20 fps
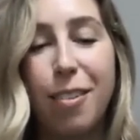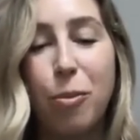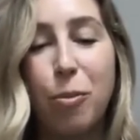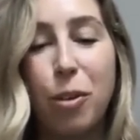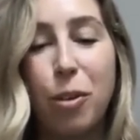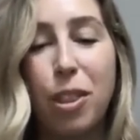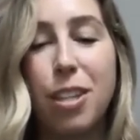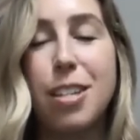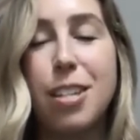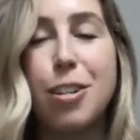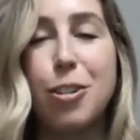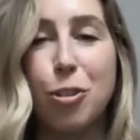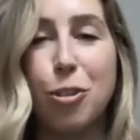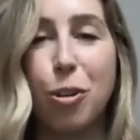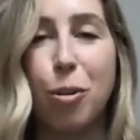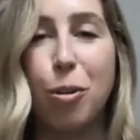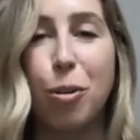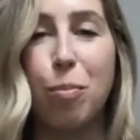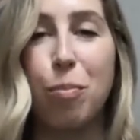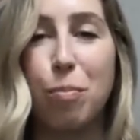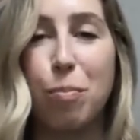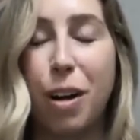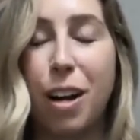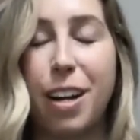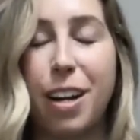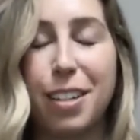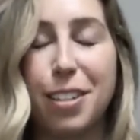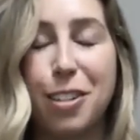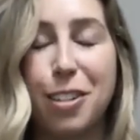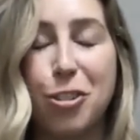with additional
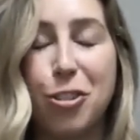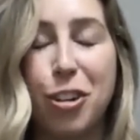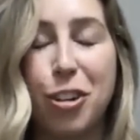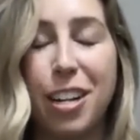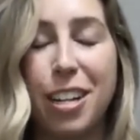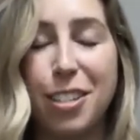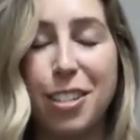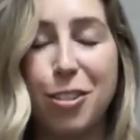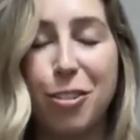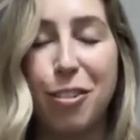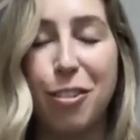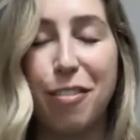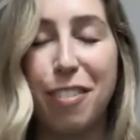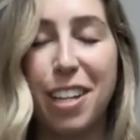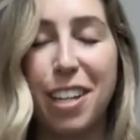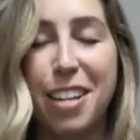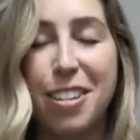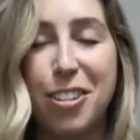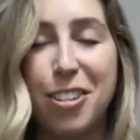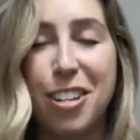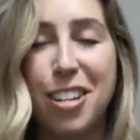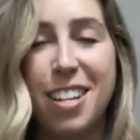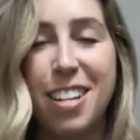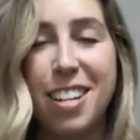product and training certification.